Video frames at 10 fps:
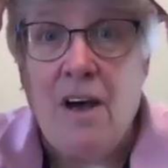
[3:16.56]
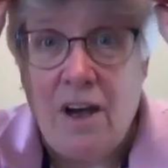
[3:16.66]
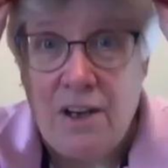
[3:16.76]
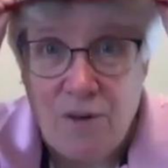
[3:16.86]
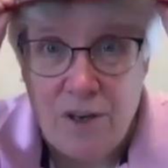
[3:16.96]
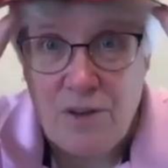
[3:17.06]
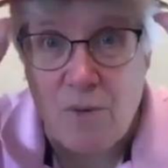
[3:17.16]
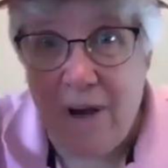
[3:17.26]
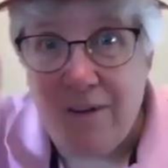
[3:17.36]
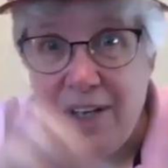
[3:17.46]
I traced
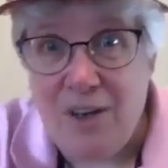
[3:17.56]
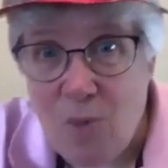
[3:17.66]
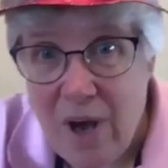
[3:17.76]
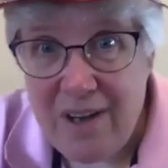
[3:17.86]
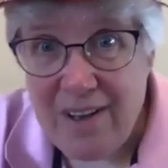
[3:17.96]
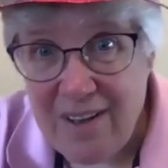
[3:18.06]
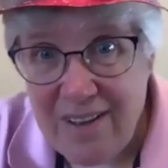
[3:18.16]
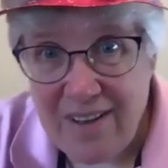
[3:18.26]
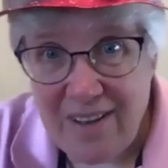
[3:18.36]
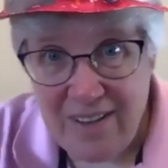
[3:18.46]
around it in red,
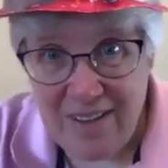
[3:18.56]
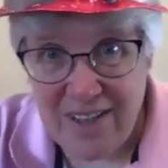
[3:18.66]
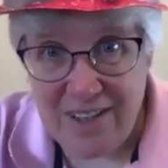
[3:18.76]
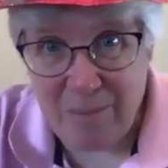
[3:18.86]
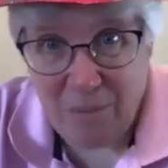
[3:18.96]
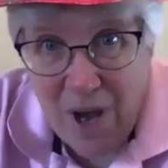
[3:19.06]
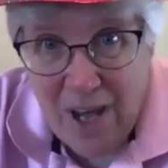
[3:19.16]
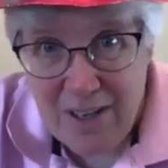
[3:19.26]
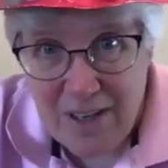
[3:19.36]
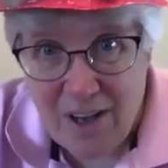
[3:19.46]
did some
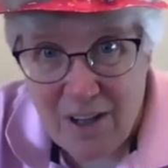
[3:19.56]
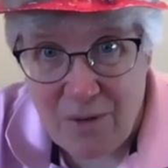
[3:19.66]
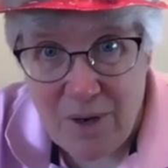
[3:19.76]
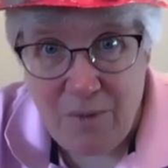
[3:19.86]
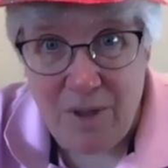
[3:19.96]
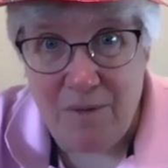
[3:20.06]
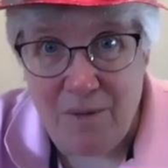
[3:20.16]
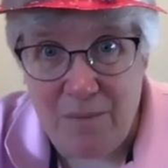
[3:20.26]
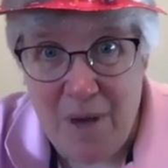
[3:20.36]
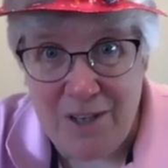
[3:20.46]
red coloring with,
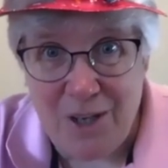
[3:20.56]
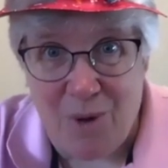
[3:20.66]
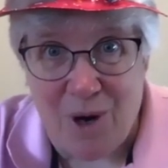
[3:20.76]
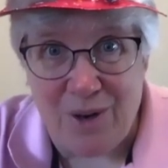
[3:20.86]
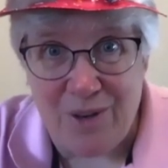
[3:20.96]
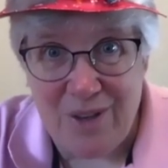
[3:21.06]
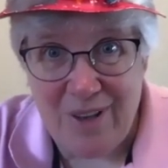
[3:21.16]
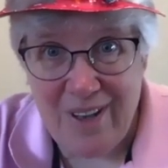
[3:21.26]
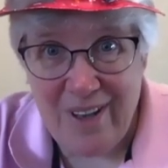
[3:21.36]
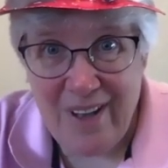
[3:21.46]
with magic markers,
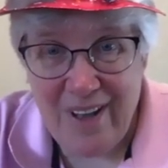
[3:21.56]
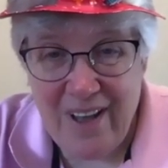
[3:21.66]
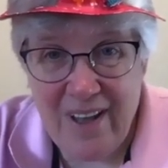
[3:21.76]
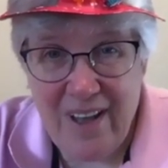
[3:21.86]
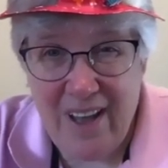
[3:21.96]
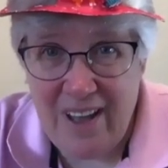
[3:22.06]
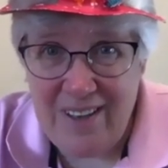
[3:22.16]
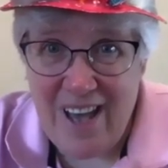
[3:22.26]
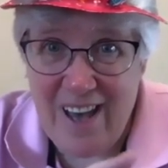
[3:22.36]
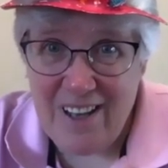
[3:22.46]
and
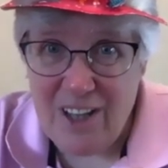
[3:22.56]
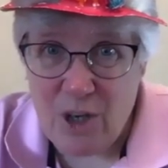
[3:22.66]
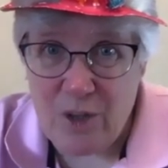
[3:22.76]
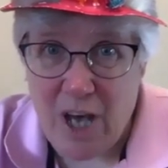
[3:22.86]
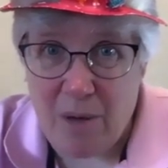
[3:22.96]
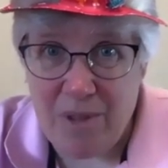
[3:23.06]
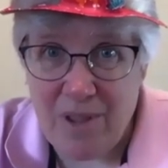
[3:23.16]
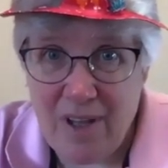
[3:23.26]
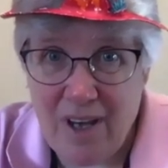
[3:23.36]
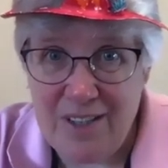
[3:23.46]
to add a little depth,
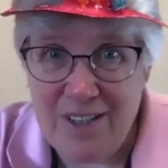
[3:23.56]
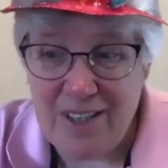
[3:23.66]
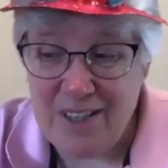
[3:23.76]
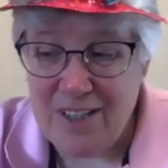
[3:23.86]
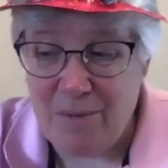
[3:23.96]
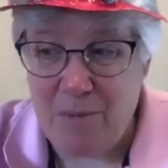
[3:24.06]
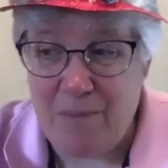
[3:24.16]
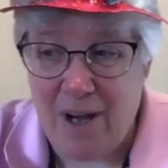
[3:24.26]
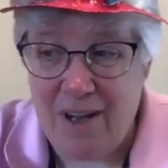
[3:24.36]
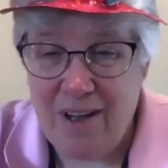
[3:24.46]
I took some of
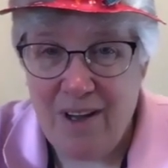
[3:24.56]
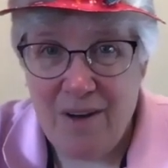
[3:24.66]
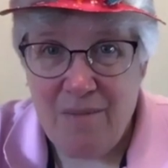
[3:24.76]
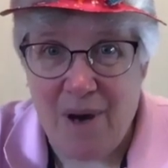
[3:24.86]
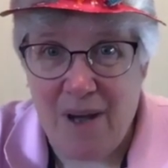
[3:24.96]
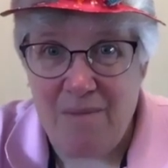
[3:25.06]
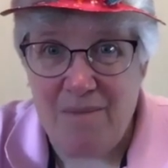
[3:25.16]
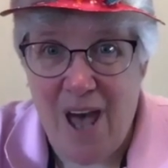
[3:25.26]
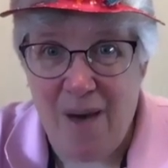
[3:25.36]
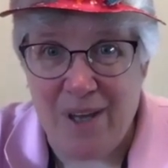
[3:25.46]
my my
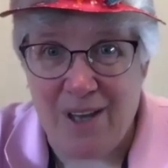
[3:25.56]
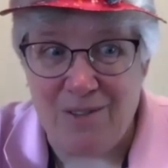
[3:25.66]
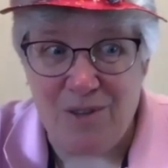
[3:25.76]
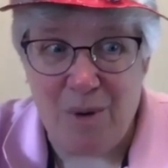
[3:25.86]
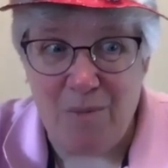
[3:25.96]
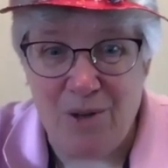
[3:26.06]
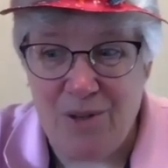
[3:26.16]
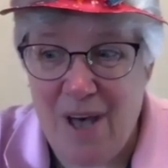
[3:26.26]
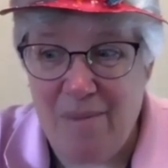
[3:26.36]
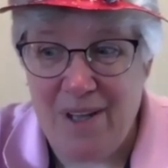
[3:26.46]
napkins. Remember those
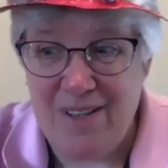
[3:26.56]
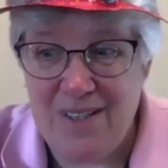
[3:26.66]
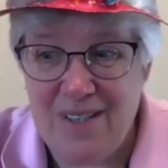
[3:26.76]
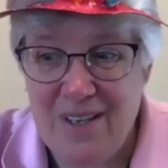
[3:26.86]
napkins?